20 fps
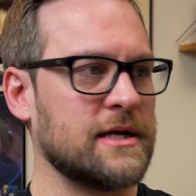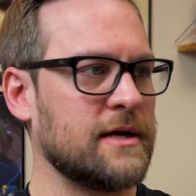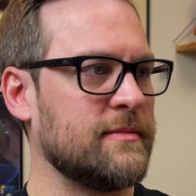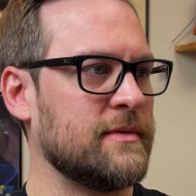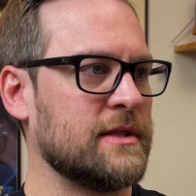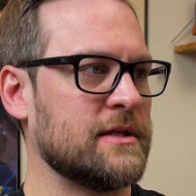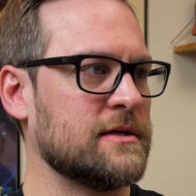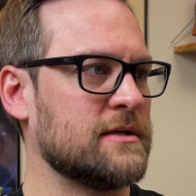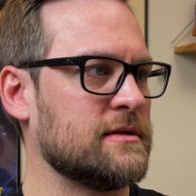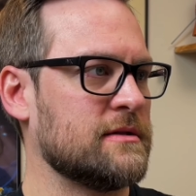I
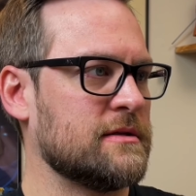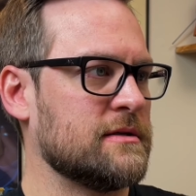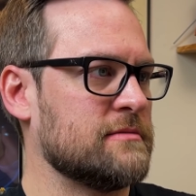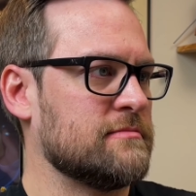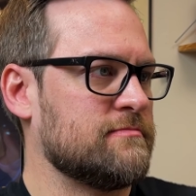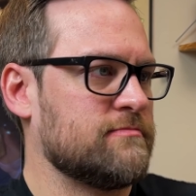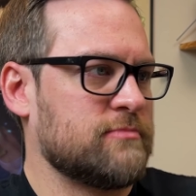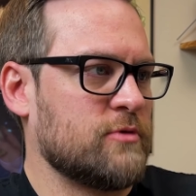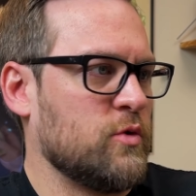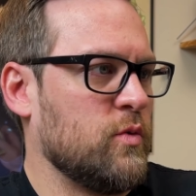mean, the, the
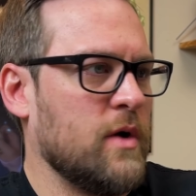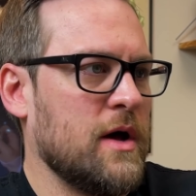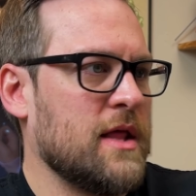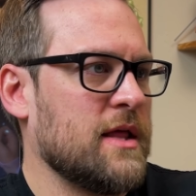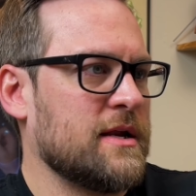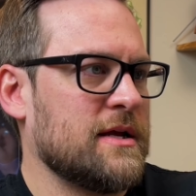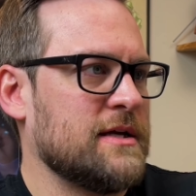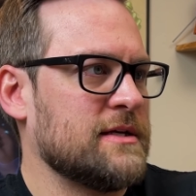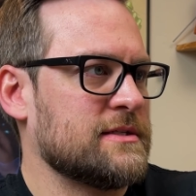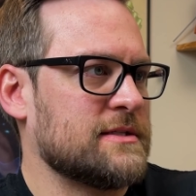
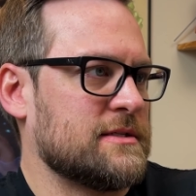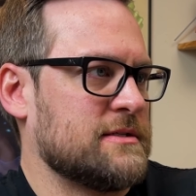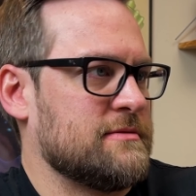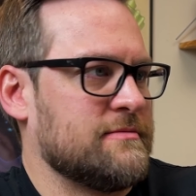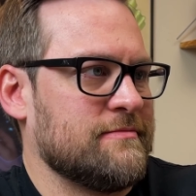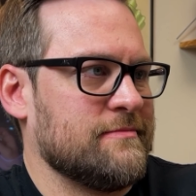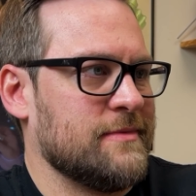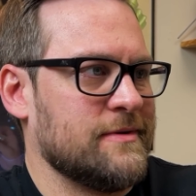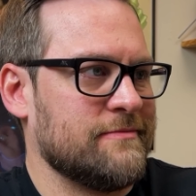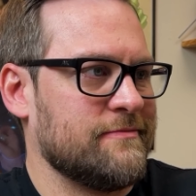quality is
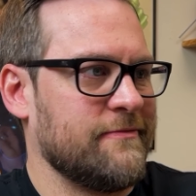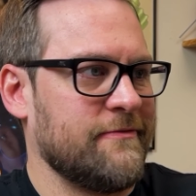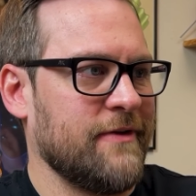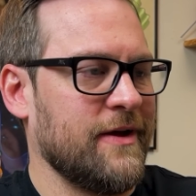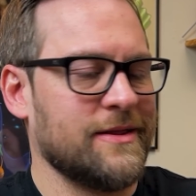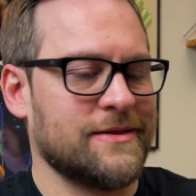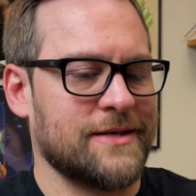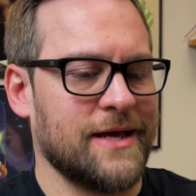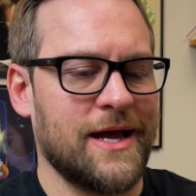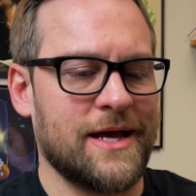
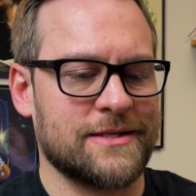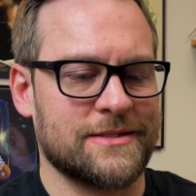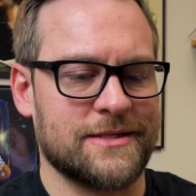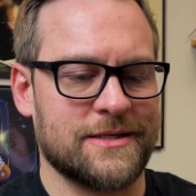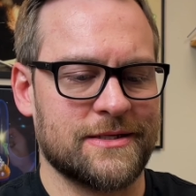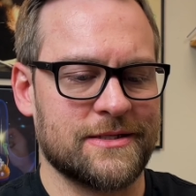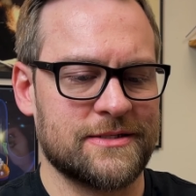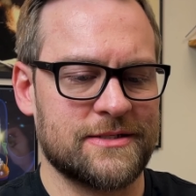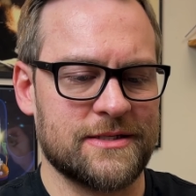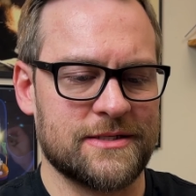
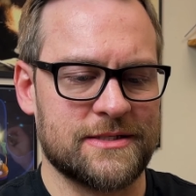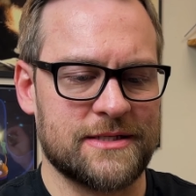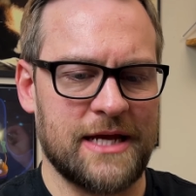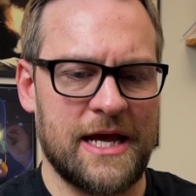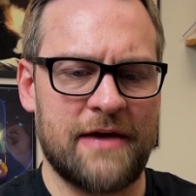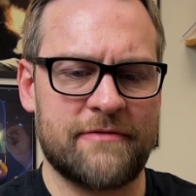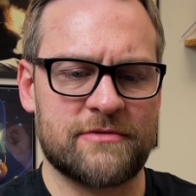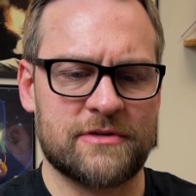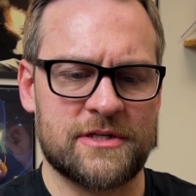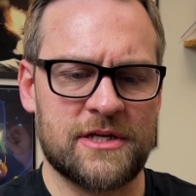fantastic. It's just
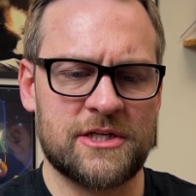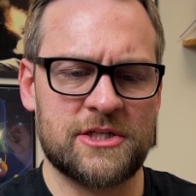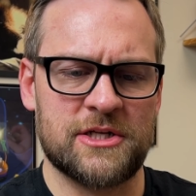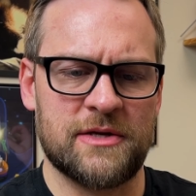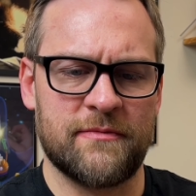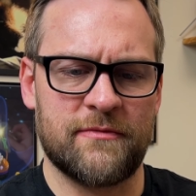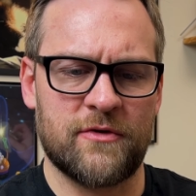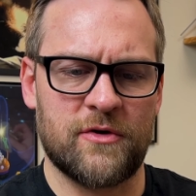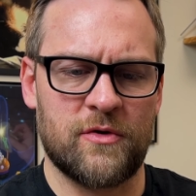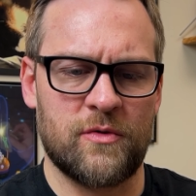after touching
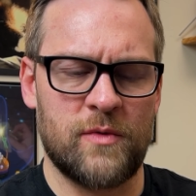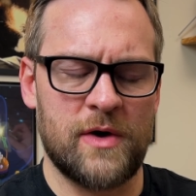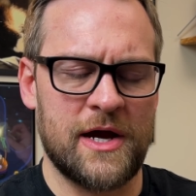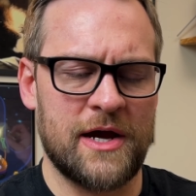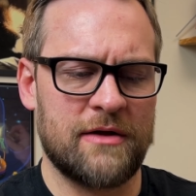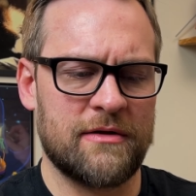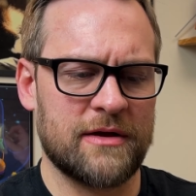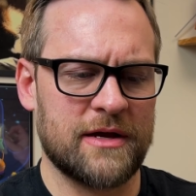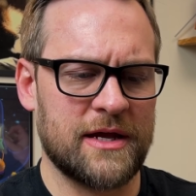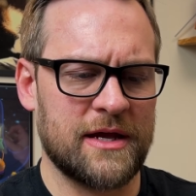them for a
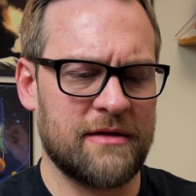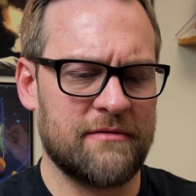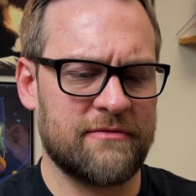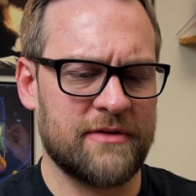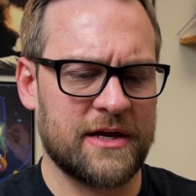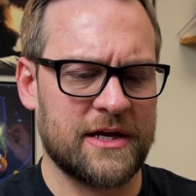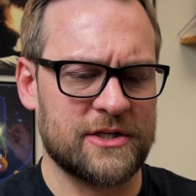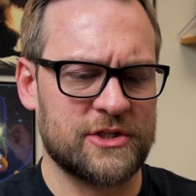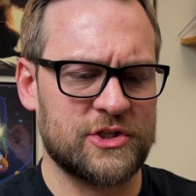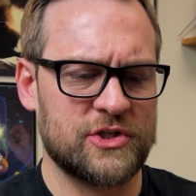while, I have
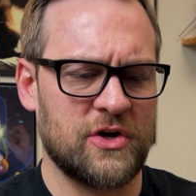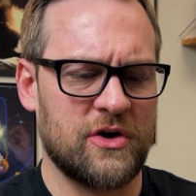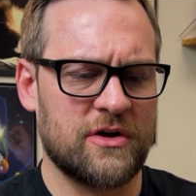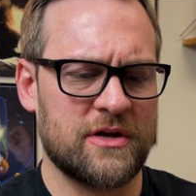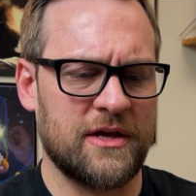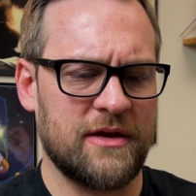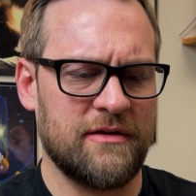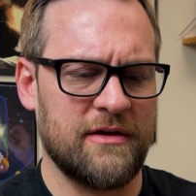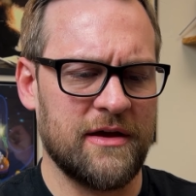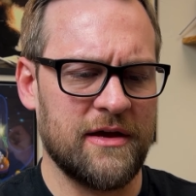like a
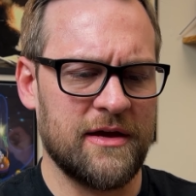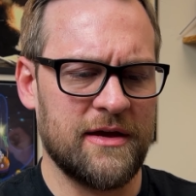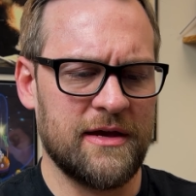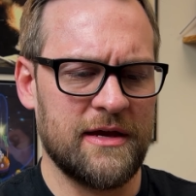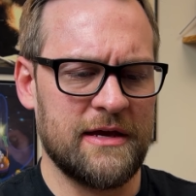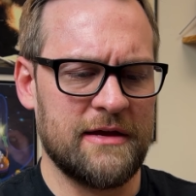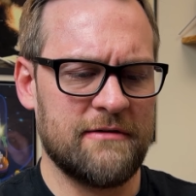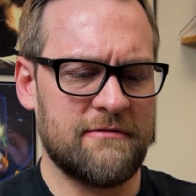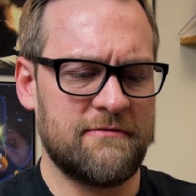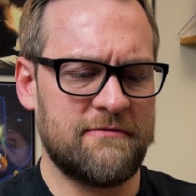chalky
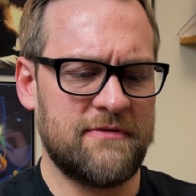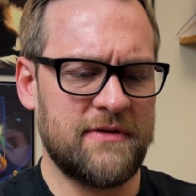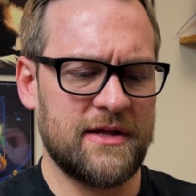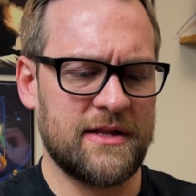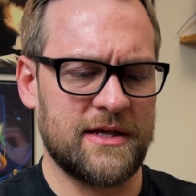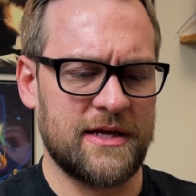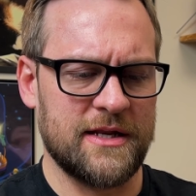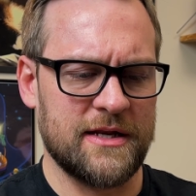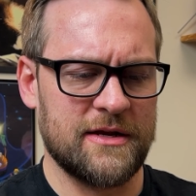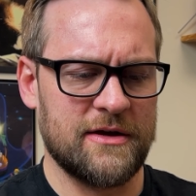
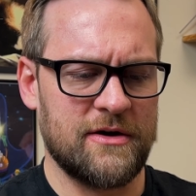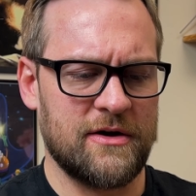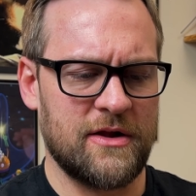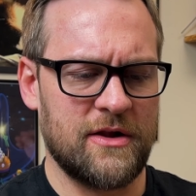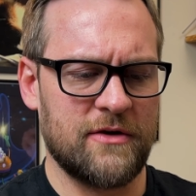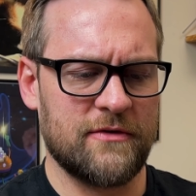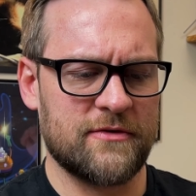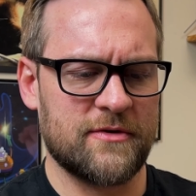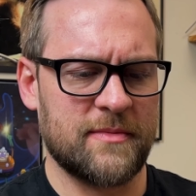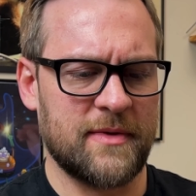feeling
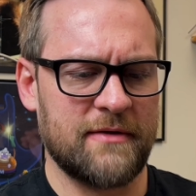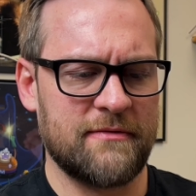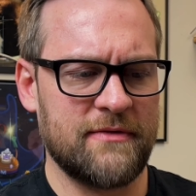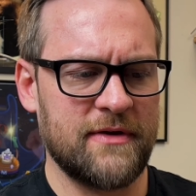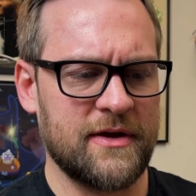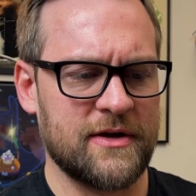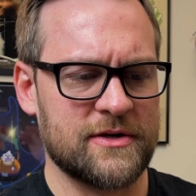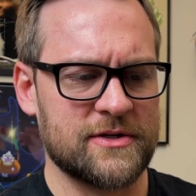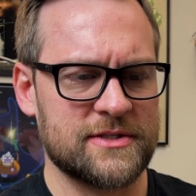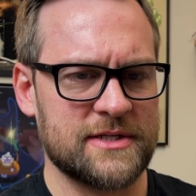all over my
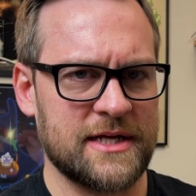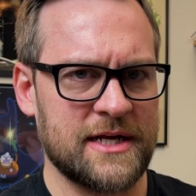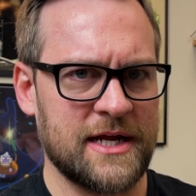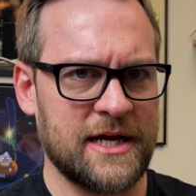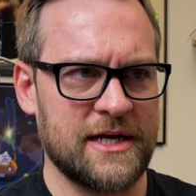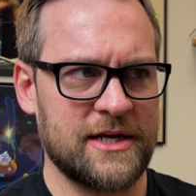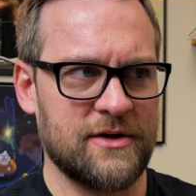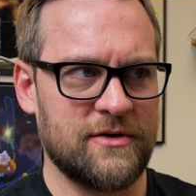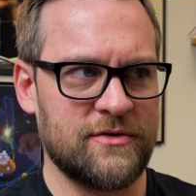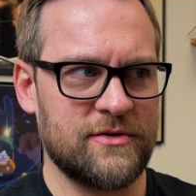fingers, and
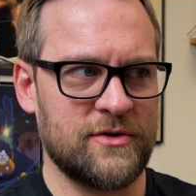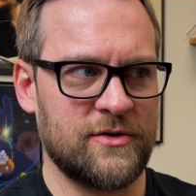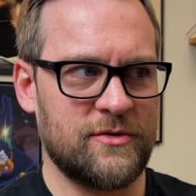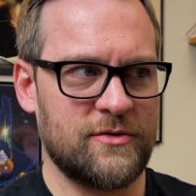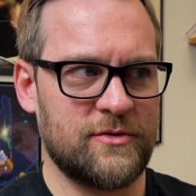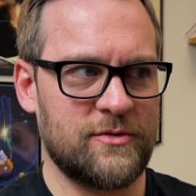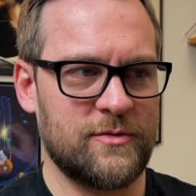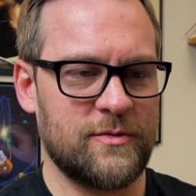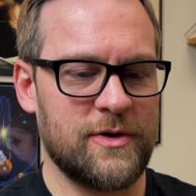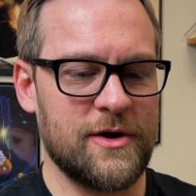I don't
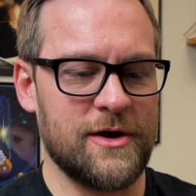know